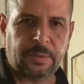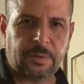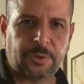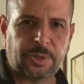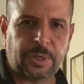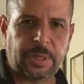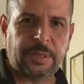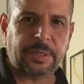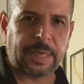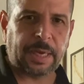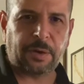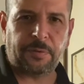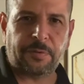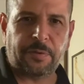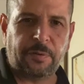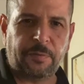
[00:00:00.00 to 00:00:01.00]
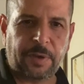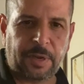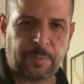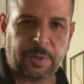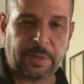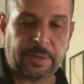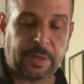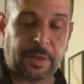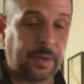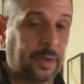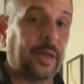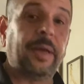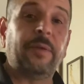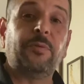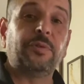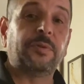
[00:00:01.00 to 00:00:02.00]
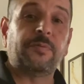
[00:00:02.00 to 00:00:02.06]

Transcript: sheets out of the developing tank, I was